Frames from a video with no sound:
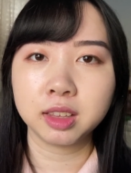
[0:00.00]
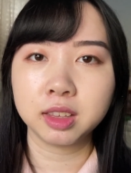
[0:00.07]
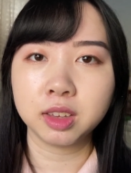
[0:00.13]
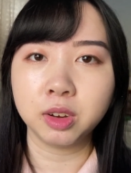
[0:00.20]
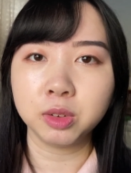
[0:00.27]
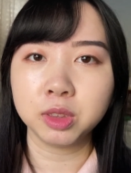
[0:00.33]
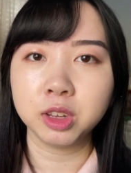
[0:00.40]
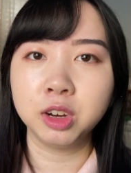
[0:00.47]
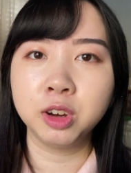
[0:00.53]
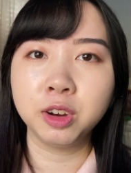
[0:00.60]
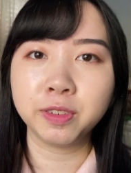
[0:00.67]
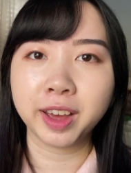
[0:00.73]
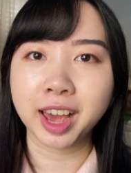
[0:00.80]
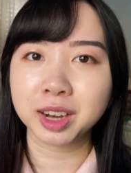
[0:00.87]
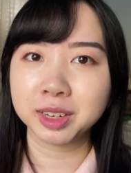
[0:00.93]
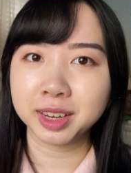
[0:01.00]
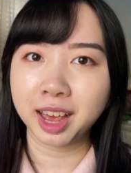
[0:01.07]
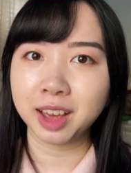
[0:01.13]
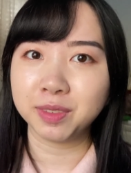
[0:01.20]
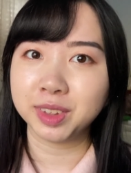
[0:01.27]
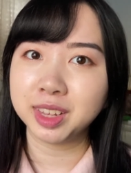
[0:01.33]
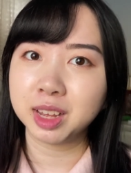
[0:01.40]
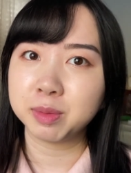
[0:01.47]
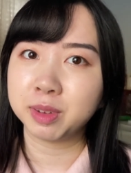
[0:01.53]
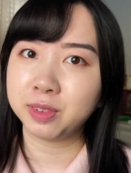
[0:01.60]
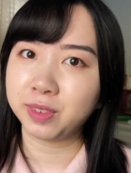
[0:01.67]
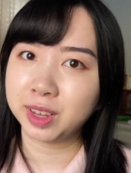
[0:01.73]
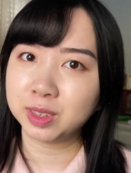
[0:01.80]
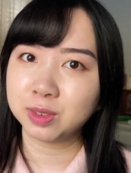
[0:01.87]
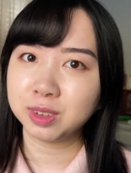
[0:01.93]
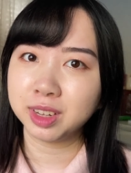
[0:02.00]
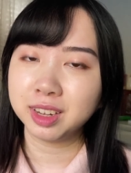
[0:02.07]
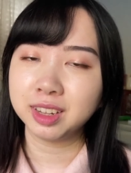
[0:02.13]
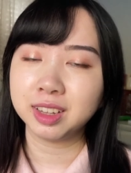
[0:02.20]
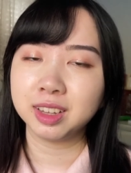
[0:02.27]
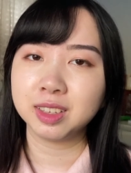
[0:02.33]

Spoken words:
don't know if I actually have any on my face or not.